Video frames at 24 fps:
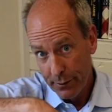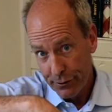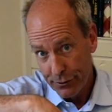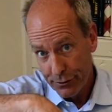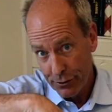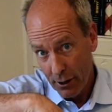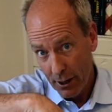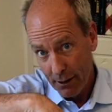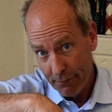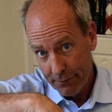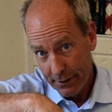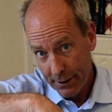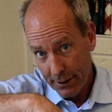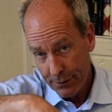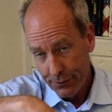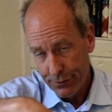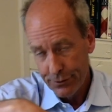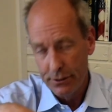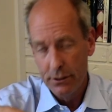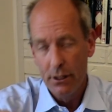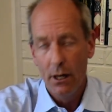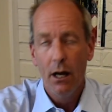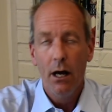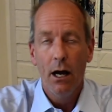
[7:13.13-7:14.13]

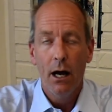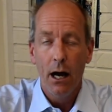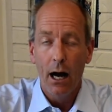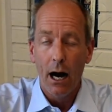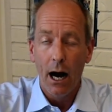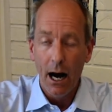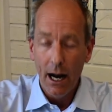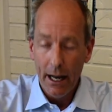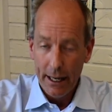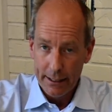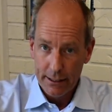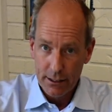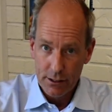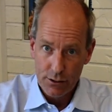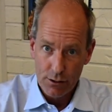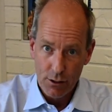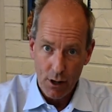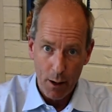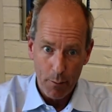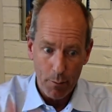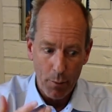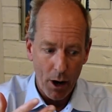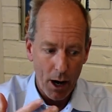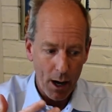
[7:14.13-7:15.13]
esophagus, it does
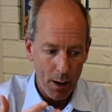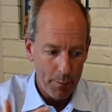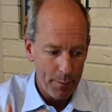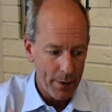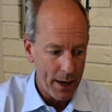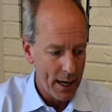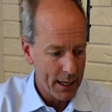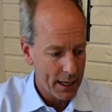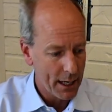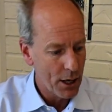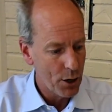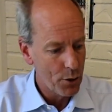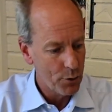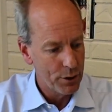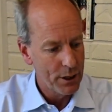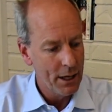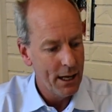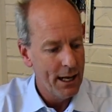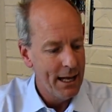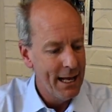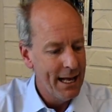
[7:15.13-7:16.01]
not pop back out.